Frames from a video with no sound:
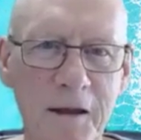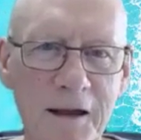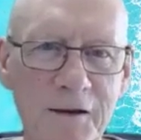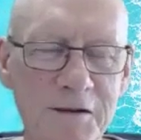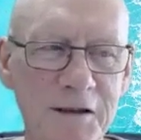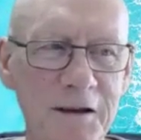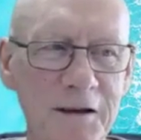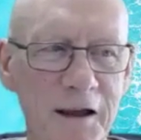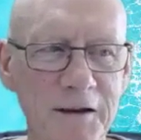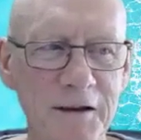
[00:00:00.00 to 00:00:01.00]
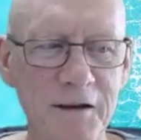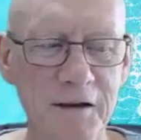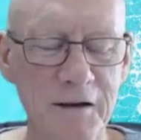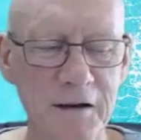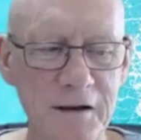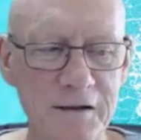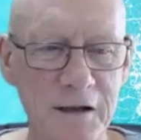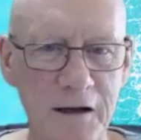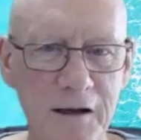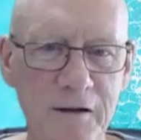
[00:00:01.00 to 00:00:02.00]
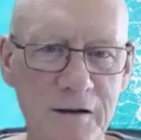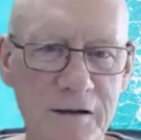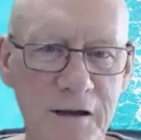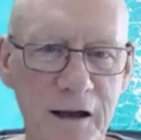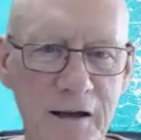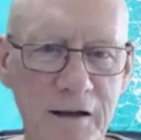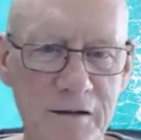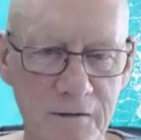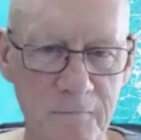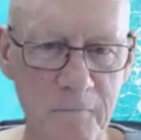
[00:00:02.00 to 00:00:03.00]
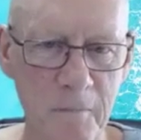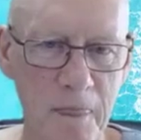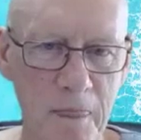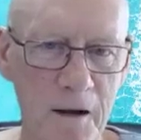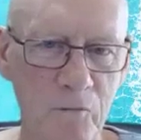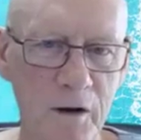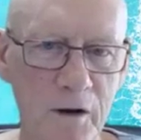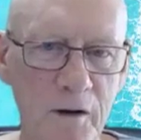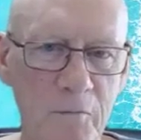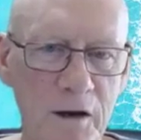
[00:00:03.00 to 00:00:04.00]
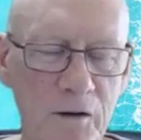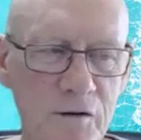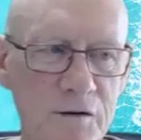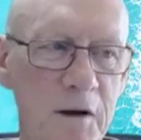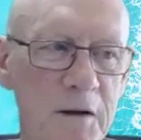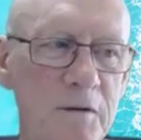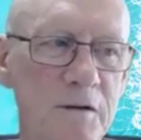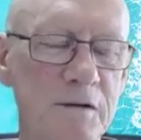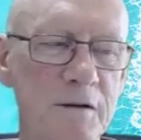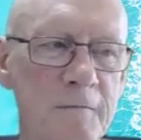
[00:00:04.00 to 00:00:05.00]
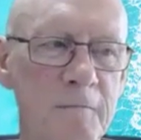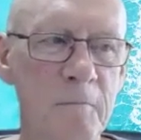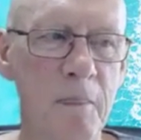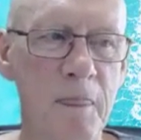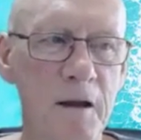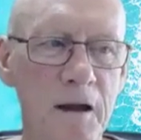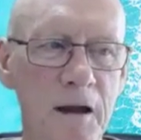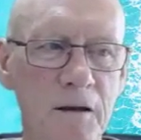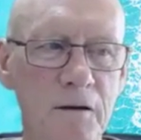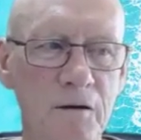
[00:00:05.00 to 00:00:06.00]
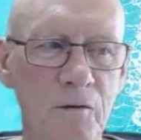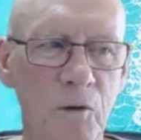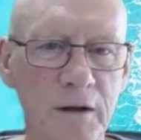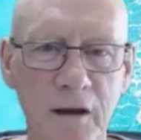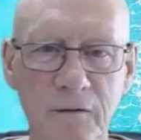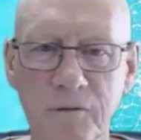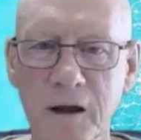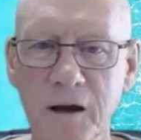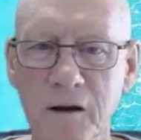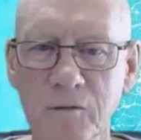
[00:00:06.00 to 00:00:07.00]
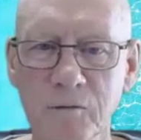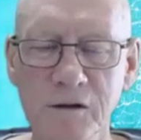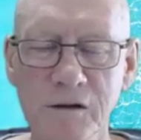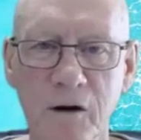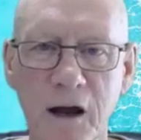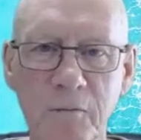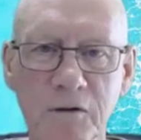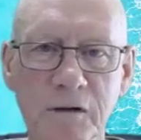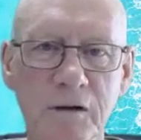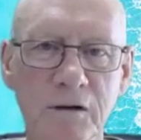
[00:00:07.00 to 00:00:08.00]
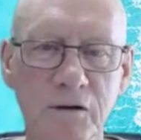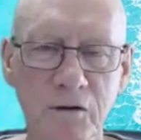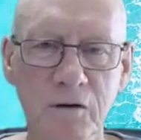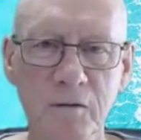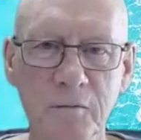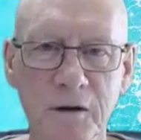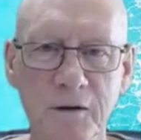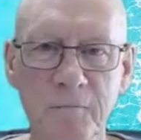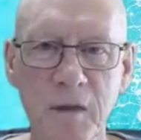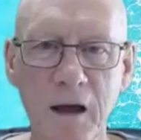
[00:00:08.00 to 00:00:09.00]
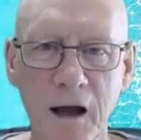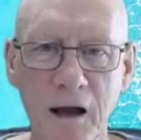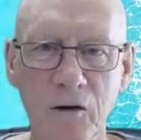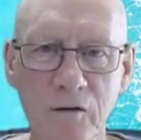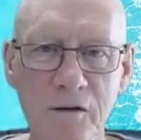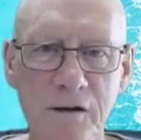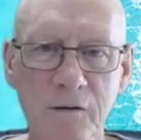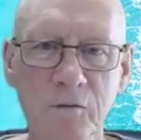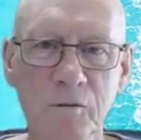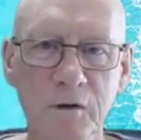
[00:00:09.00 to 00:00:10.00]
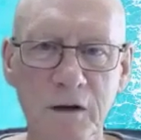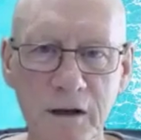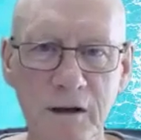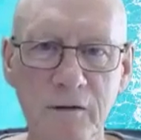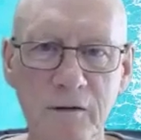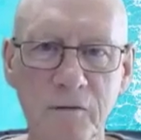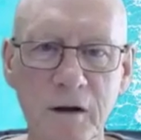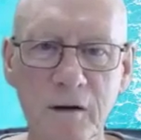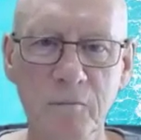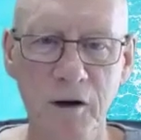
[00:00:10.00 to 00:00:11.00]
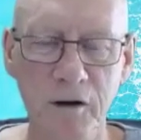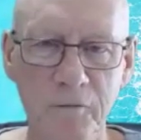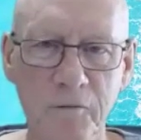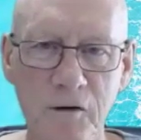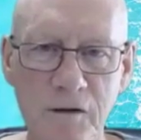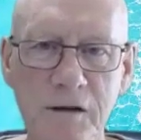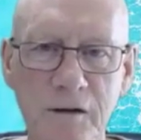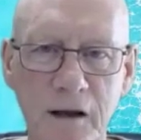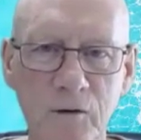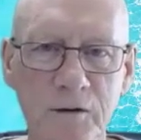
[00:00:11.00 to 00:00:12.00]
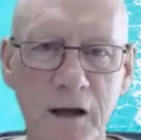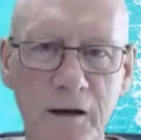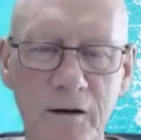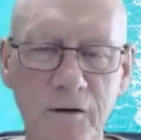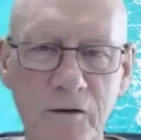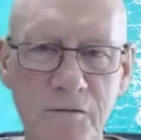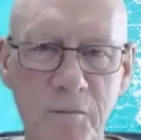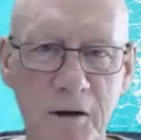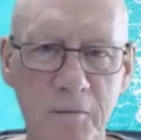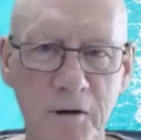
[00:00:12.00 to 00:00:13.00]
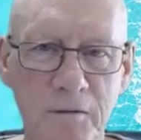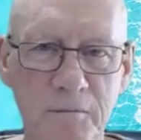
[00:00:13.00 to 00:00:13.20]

Interesting, they did a study in the States, one of their main newspapers, and what they found was they're able to determine how long someone would live by the first thing they looked at in a newspaper.